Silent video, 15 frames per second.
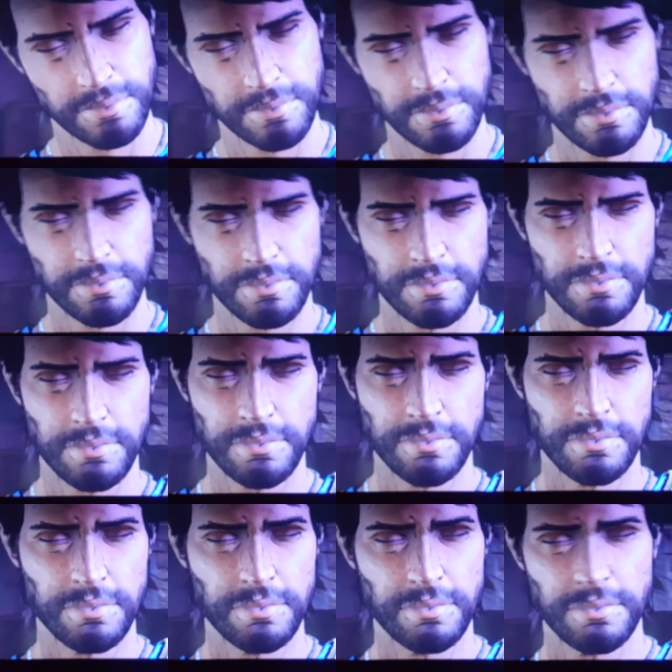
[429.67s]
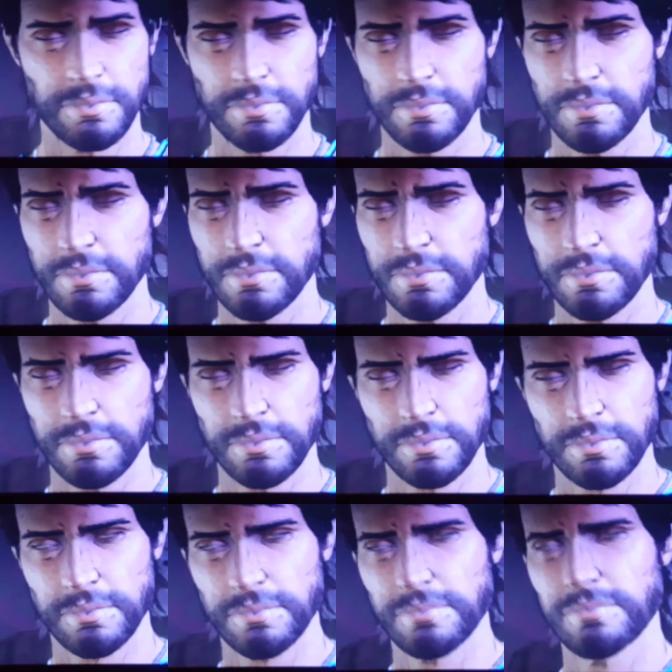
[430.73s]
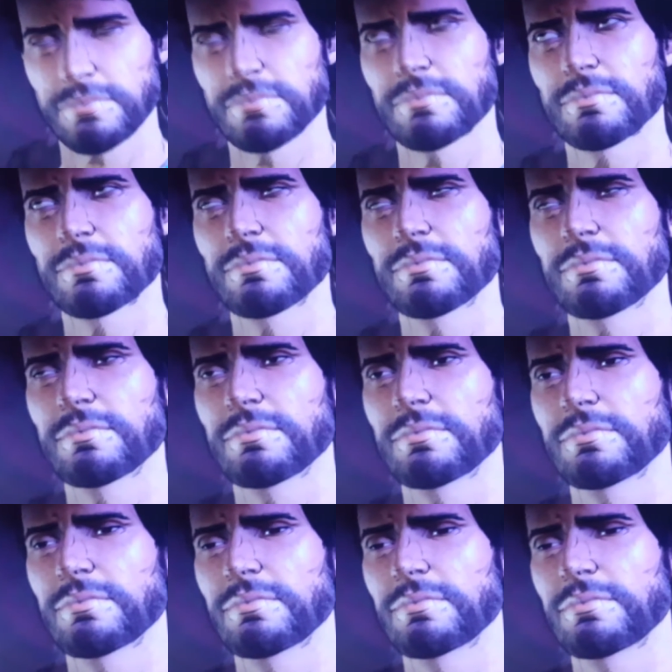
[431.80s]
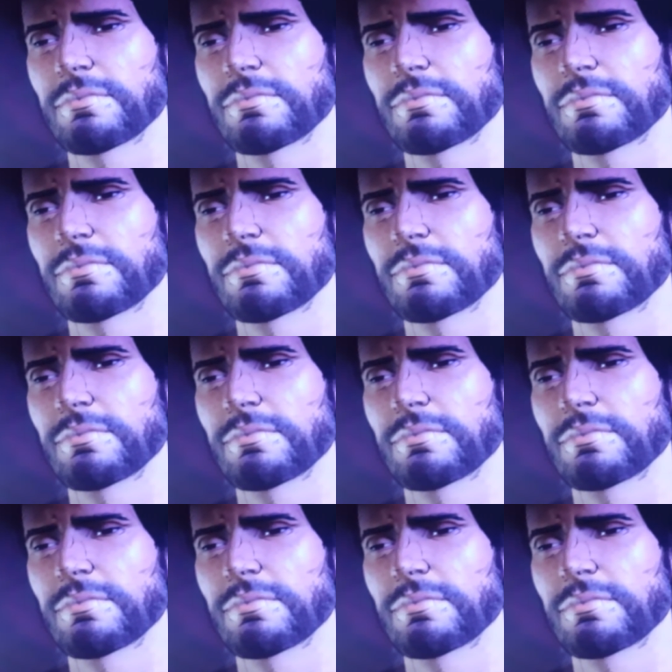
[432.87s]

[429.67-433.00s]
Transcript: (no one is talking)